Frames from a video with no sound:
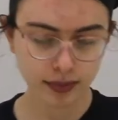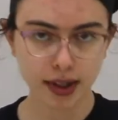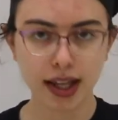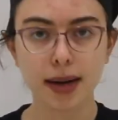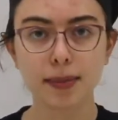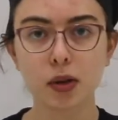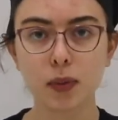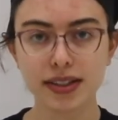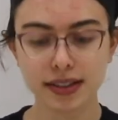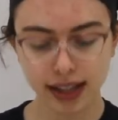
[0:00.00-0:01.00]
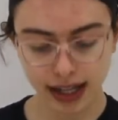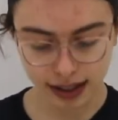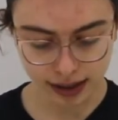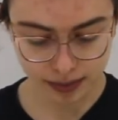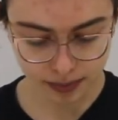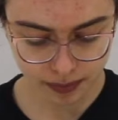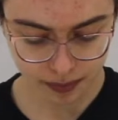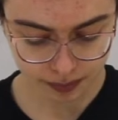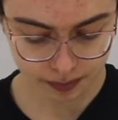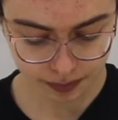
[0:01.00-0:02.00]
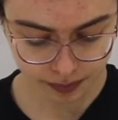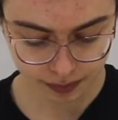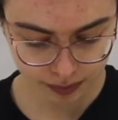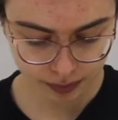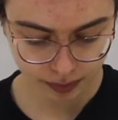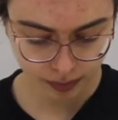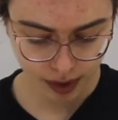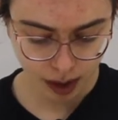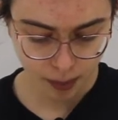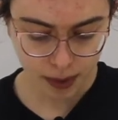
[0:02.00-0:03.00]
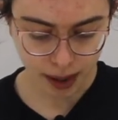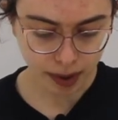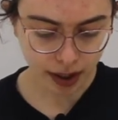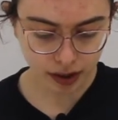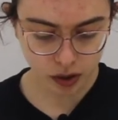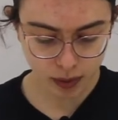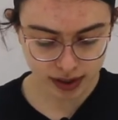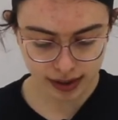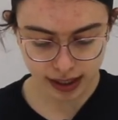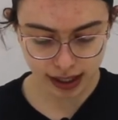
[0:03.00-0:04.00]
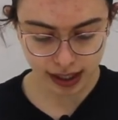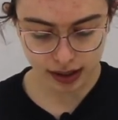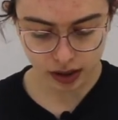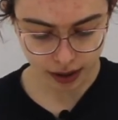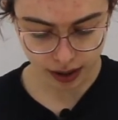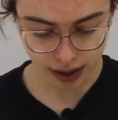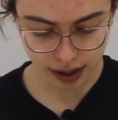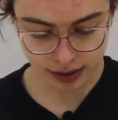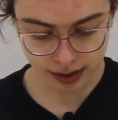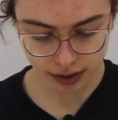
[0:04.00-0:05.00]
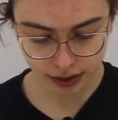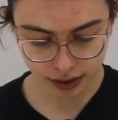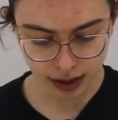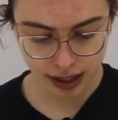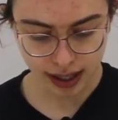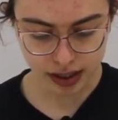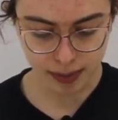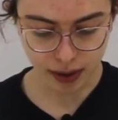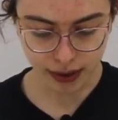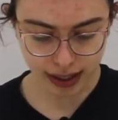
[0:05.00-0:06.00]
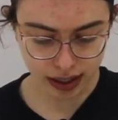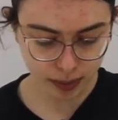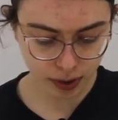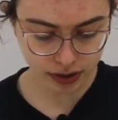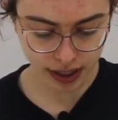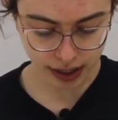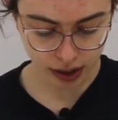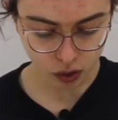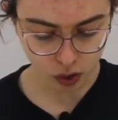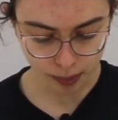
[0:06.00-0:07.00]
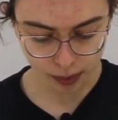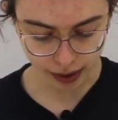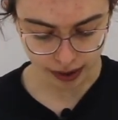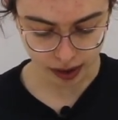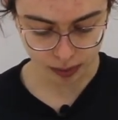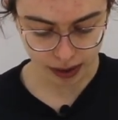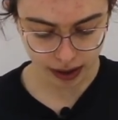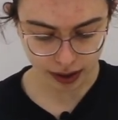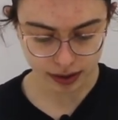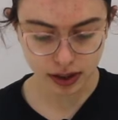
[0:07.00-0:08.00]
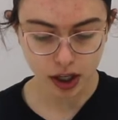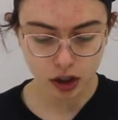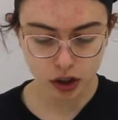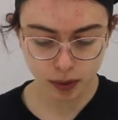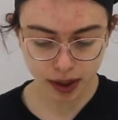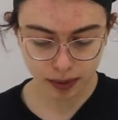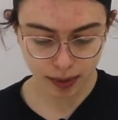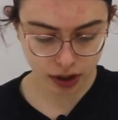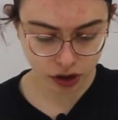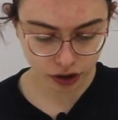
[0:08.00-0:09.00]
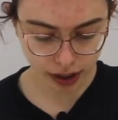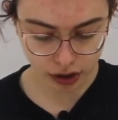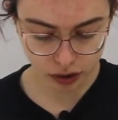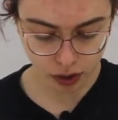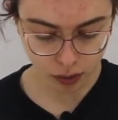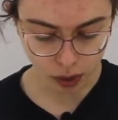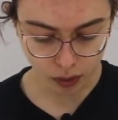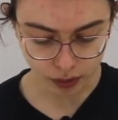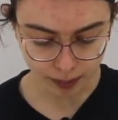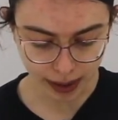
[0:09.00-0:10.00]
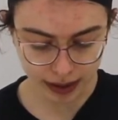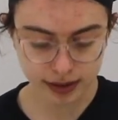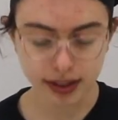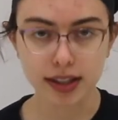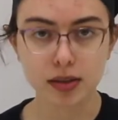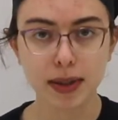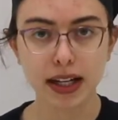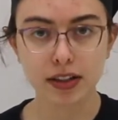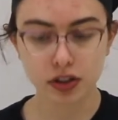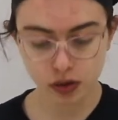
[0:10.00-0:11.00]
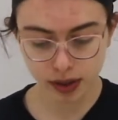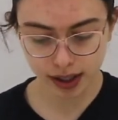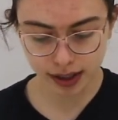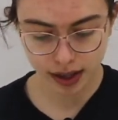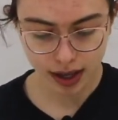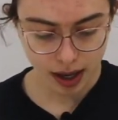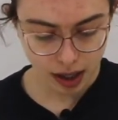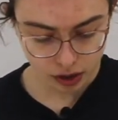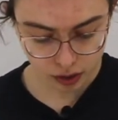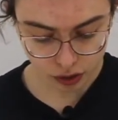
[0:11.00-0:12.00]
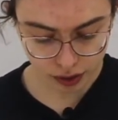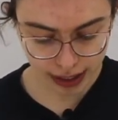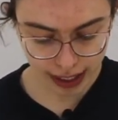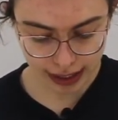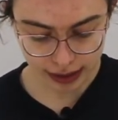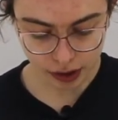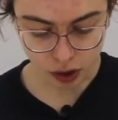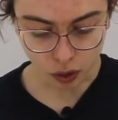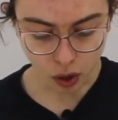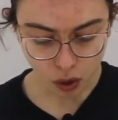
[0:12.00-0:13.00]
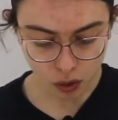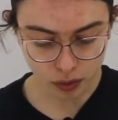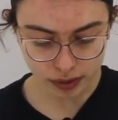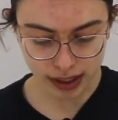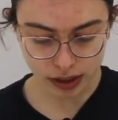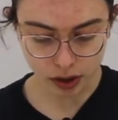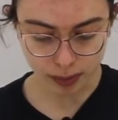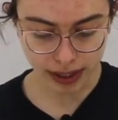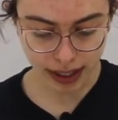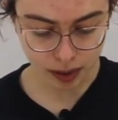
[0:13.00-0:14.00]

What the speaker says: And I'm going to whisk that in. But I'm not going to whisk it in until it's about 80% incorporated, because you want to make sure that you don't overmix this, because you can create little holes in your banana